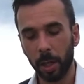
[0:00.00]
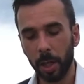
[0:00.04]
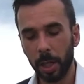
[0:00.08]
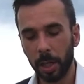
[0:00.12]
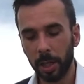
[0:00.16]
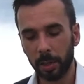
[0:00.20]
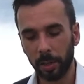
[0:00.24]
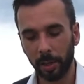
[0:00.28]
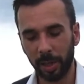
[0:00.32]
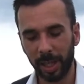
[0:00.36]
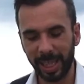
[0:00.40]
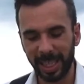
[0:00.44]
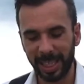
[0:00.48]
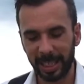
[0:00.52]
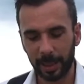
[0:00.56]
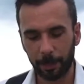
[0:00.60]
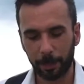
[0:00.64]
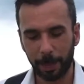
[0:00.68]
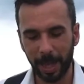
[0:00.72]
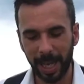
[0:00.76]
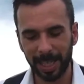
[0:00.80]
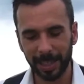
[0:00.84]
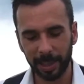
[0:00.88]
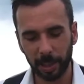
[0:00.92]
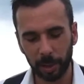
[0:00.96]
so it's
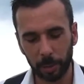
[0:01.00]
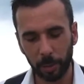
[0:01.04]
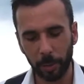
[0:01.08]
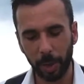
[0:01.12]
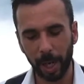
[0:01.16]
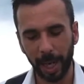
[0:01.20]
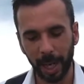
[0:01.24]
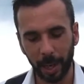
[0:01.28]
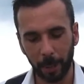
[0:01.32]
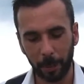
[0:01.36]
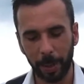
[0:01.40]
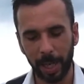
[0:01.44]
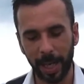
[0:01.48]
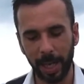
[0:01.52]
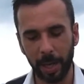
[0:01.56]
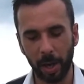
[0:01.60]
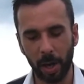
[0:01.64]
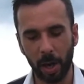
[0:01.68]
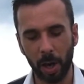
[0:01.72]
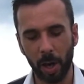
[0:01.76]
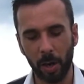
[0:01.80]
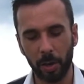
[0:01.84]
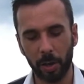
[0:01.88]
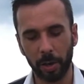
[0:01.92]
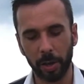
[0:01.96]
best to help it
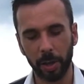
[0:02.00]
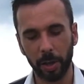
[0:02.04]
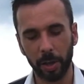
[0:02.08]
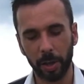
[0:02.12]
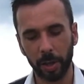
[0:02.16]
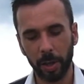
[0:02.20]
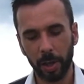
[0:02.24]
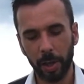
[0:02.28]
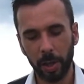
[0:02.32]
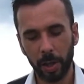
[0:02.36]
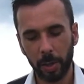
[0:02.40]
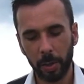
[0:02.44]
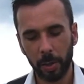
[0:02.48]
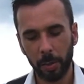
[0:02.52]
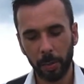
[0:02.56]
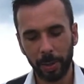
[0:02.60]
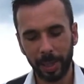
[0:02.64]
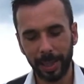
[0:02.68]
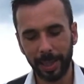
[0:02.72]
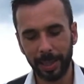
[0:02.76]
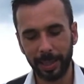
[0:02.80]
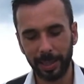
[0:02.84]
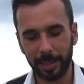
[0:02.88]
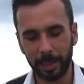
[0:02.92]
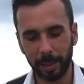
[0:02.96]
along
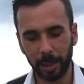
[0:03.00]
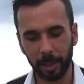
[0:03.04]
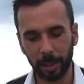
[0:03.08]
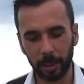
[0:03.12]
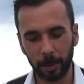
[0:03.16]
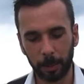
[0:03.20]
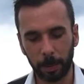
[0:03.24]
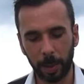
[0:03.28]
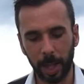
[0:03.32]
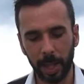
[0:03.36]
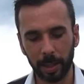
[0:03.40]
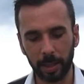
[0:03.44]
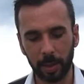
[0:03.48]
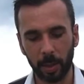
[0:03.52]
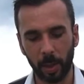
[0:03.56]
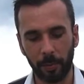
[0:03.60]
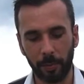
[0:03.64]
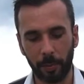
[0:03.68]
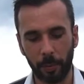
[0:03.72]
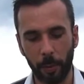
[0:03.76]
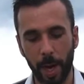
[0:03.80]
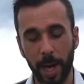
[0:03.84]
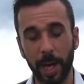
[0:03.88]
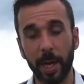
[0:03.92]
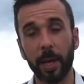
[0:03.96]
with a splash of
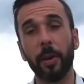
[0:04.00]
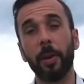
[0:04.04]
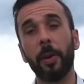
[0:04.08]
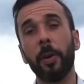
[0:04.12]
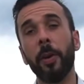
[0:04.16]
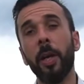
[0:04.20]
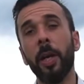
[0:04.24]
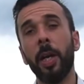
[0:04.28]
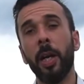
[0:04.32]
water.